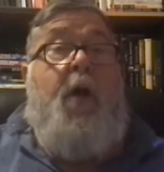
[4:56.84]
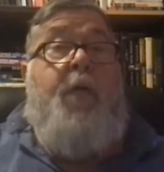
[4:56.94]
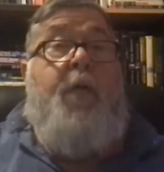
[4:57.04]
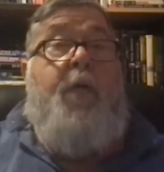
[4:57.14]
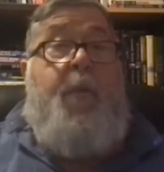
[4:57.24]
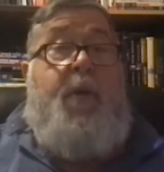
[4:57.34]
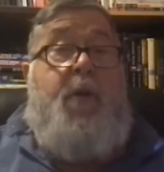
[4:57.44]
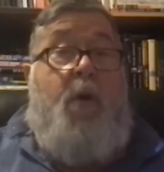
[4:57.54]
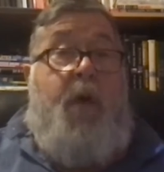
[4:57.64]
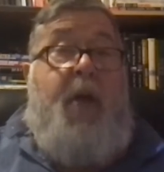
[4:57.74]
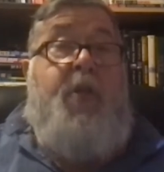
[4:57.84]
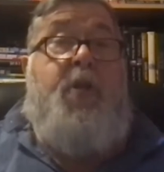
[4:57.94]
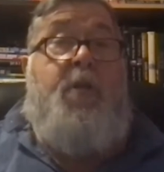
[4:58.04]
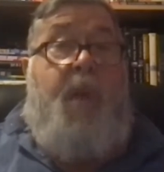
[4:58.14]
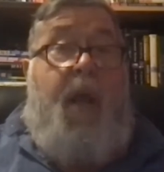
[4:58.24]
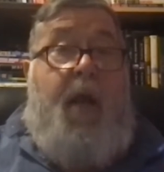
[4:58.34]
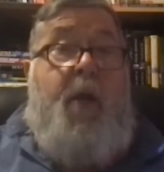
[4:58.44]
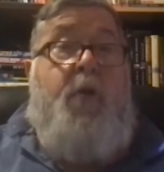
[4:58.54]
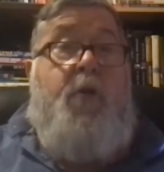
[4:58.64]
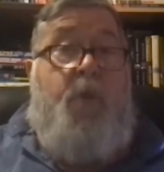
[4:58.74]
there'll be a donation
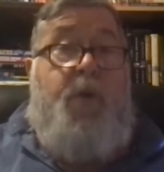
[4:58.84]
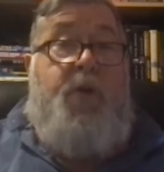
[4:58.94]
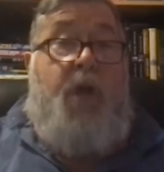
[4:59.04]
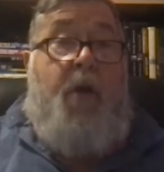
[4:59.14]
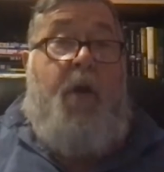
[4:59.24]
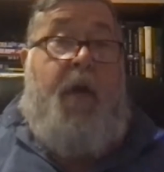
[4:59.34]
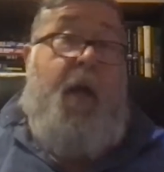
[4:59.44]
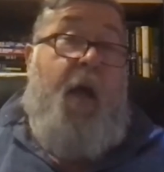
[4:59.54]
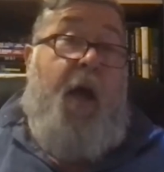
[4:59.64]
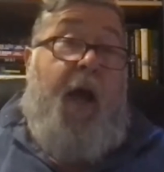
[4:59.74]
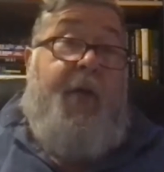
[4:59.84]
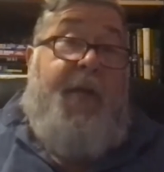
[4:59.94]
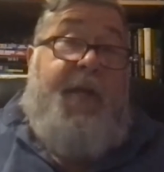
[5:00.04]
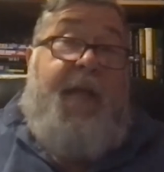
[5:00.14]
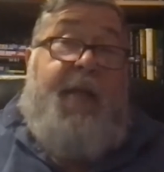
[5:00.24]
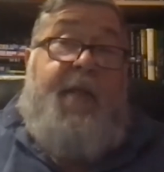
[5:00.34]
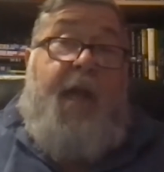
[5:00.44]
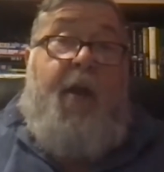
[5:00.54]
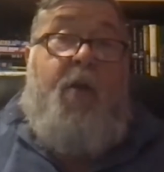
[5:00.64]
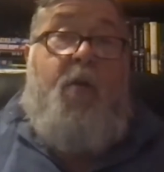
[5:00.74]
made to a charity. I think that's kind of